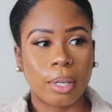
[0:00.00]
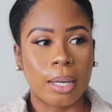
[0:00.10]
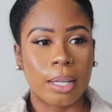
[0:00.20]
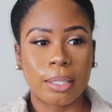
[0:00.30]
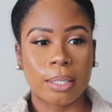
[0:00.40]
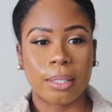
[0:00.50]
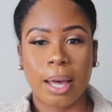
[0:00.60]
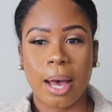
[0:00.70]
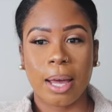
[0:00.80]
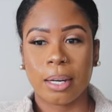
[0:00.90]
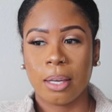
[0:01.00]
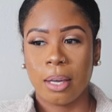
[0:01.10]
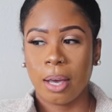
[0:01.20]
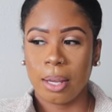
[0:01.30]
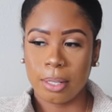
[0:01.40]
And this is not
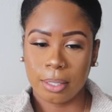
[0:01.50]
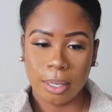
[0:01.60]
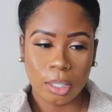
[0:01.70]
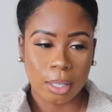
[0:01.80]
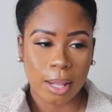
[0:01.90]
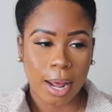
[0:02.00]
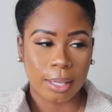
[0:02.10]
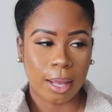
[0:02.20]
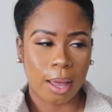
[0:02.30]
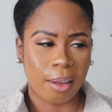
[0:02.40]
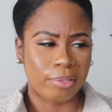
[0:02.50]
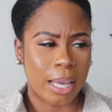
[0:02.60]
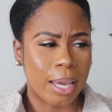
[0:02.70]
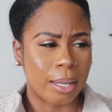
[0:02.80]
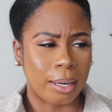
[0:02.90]
a decision that I have
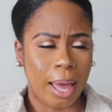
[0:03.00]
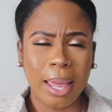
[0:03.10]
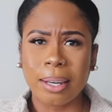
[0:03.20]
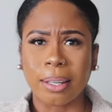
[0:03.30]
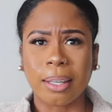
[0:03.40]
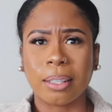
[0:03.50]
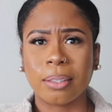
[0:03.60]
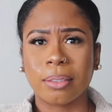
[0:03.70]
taken lightly.